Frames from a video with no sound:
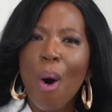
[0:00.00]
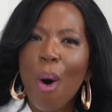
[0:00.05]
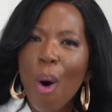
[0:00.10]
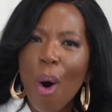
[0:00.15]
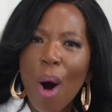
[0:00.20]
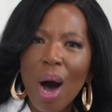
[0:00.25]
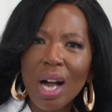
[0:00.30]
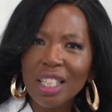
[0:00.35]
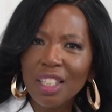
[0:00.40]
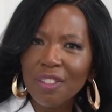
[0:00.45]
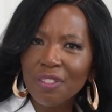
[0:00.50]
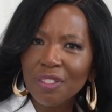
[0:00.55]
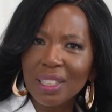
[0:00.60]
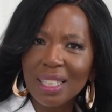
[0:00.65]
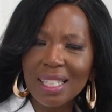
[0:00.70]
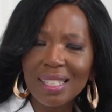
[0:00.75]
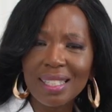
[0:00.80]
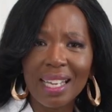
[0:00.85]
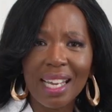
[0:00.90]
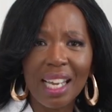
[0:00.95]
All of
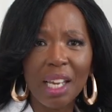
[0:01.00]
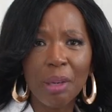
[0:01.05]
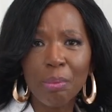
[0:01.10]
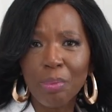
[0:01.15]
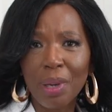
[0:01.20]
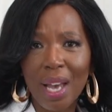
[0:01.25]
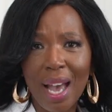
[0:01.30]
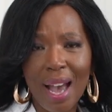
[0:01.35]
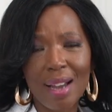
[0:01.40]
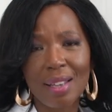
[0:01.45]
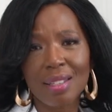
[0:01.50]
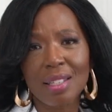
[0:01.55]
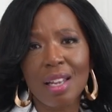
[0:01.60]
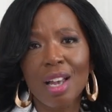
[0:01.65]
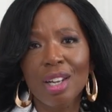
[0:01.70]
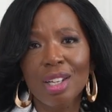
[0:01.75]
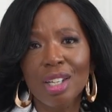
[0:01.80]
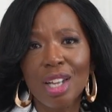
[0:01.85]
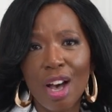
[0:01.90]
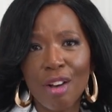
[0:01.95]
this impacts
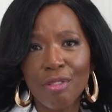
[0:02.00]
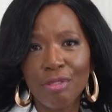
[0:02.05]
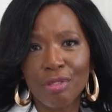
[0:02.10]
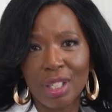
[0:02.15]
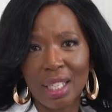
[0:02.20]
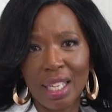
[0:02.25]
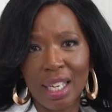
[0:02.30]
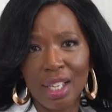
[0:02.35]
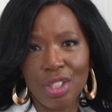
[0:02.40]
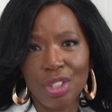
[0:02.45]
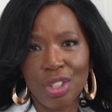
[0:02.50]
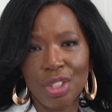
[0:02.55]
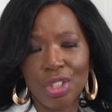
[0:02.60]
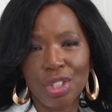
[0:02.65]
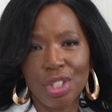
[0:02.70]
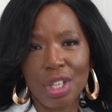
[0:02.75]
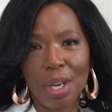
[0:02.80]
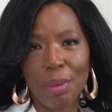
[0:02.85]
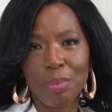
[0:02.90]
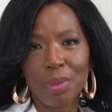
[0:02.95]
love
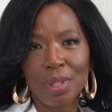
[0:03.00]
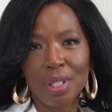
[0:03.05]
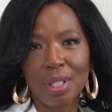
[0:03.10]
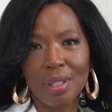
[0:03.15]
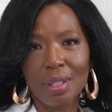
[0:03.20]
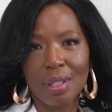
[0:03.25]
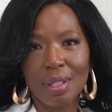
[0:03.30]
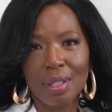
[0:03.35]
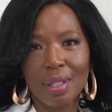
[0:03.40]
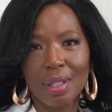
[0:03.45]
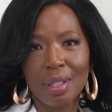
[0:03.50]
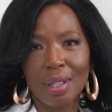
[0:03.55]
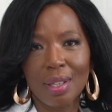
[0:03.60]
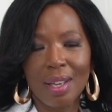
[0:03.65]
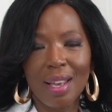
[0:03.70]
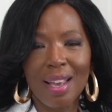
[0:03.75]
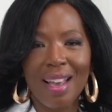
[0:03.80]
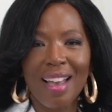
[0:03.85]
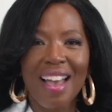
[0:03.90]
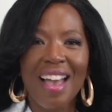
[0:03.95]
relationships.
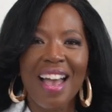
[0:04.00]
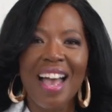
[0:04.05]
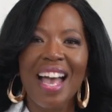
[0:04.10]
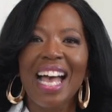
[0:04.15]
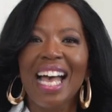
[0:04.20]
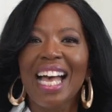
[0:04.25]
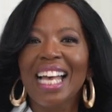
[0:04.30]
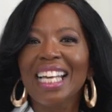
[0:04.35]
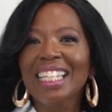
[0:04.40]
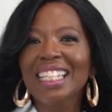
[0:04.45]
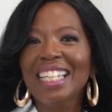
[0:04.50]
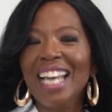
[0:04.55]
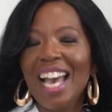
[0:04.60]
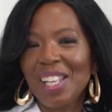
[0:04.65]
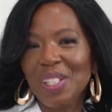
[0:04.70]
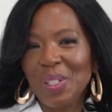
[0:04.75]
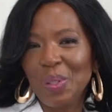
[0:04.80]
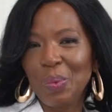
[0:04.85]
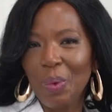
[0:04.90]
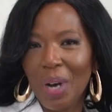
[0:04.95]

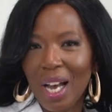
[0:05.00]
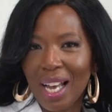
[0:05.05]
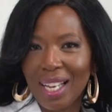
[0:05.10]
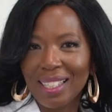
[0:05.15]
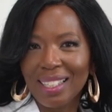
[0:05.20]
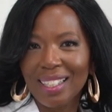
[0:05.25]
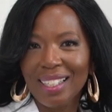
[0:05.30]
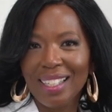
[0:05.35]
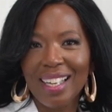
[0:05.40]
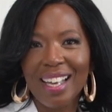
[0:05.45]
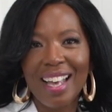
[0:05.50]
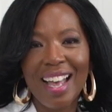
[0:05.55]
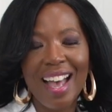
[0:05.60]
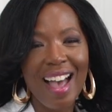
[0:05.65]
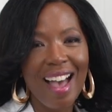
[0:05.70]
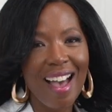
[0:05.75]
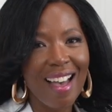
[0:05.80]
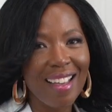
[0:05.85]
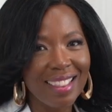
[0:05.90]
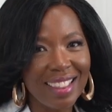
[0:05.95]
Guess what?
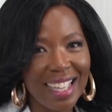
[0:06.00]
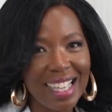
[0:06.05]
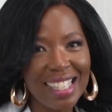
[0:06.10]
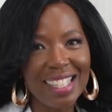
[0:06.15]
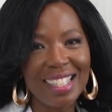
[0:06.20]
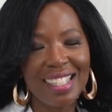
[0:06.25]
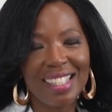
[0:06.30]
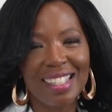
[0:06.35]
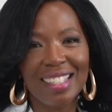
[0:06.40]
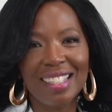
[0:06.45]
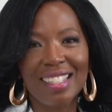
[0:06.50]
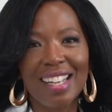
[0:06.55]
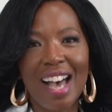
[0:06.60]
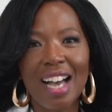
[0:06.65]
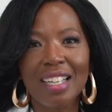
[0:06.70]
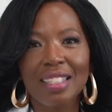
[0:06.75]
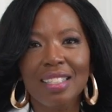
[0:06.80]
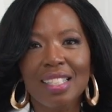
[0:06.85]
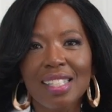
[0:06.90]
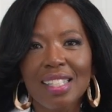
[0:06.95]
This is the
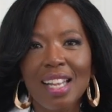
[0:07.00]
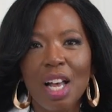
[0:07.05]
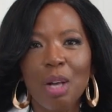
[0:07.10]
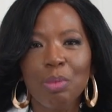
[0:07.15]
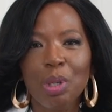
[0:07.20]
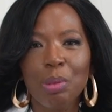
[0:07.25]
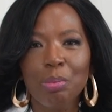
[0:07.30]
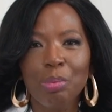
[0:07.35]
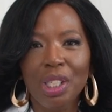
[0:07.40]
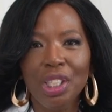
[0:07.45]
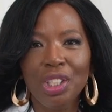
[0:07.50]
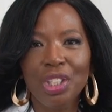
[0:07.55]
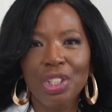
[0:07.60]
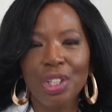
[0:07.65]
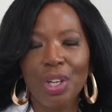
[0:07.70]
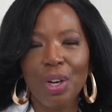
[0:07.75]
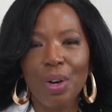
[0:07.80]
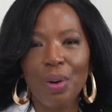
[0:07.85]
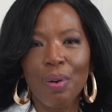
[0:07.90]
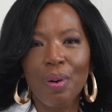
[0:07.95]
Dr. Selma B
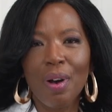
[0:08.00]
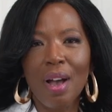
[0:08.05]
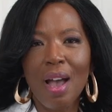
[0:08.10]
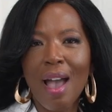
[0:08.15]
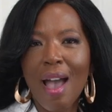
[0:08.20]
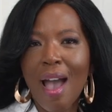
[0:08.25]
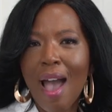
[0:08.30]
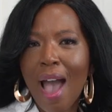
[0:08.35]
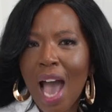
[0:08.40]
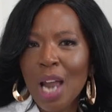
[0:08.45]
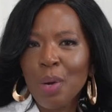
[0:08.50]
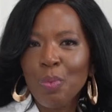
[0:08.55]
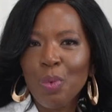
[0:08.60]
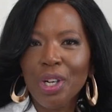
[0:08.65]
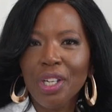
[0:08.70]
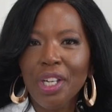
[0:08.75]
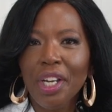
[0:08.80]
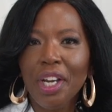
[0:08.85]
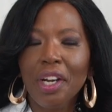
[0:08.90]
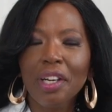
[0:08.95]
Show. And
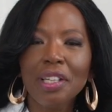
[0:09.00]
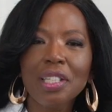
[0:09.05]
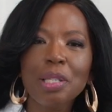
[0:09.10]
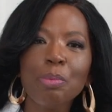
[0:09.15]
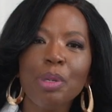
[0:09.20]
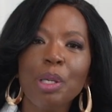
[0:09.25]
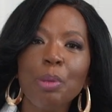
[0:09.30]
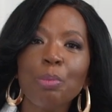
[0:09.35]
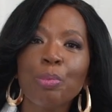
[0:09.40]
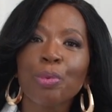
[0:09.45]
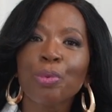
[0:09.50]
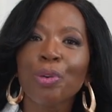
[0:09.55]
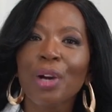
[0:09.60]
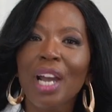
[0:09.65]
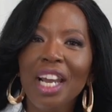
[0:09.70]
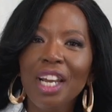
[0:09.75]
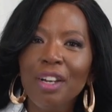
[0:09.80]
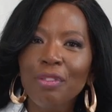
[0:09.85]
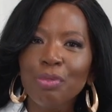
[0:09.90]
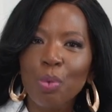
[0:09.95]
we're here to be
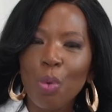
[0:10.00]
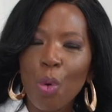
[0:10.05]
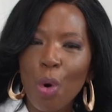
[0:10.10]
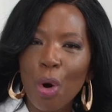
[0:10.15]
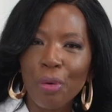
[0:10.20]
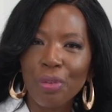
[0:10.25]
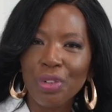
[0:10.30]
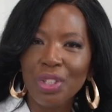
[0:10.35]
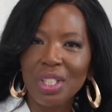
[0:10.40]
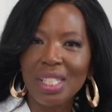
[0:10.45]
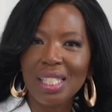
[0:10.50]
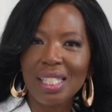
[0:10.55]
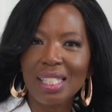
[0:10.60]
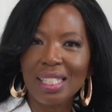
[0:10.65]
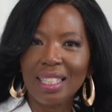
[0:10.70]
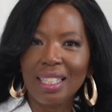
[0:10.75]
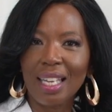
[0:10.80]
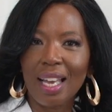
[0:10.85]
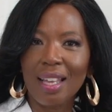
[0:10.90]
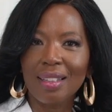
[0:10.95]
brave warriors
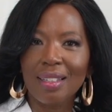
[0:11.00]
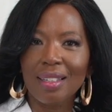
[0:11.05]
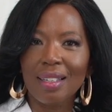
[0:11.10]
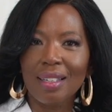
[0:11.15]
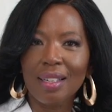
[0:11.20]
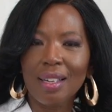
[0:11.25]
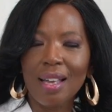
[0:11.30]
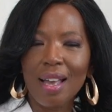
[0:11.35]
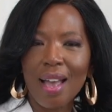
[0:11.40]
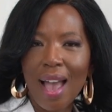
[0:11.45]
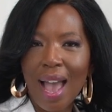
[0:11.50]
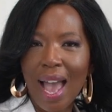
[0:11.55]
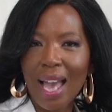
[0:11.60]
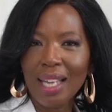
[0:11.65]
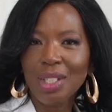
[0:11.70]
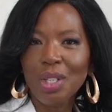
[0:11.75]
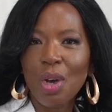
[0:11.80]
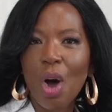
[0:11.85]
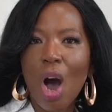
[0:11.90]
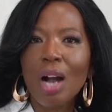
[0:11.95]
together
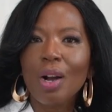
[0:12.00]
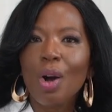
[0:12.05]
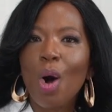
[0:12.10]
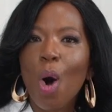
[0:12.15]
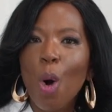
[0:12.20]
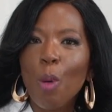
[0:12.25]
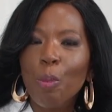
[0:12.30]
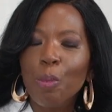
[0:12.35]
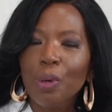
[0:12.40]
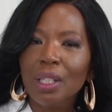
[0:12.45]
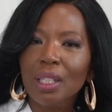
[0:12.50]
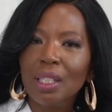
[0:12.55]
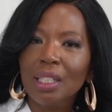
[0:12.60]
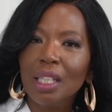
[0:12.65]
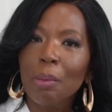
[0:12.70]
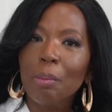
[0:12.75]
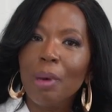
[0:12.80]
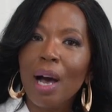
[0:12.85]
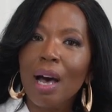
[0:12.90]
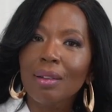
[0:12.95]
and talk
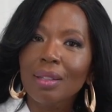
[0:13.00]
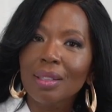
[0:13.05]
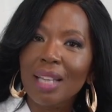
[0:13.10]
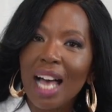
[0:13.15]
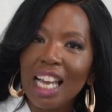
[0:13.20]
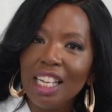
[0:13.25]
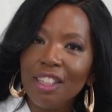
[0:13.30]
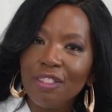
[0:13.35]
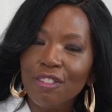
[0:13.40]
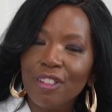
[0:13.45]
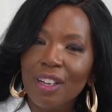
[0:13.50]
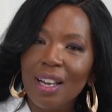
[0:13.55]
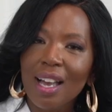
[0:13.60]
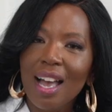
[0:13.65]
openly about life